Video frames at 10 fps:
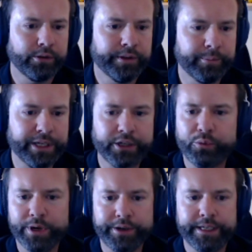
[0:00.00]
that being
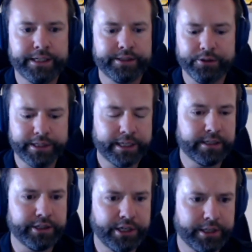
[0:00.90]
queried has not
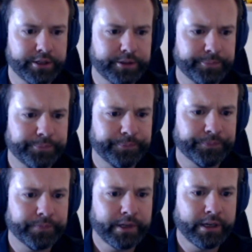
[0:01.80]
actually changed.
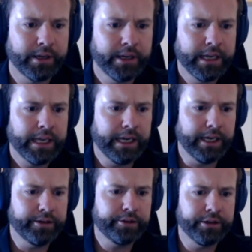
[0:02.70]

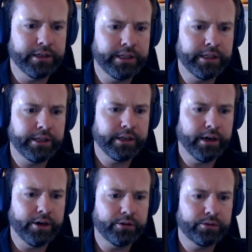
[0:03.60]
And thirdly,
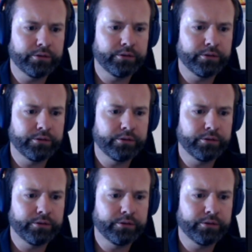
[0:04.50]
our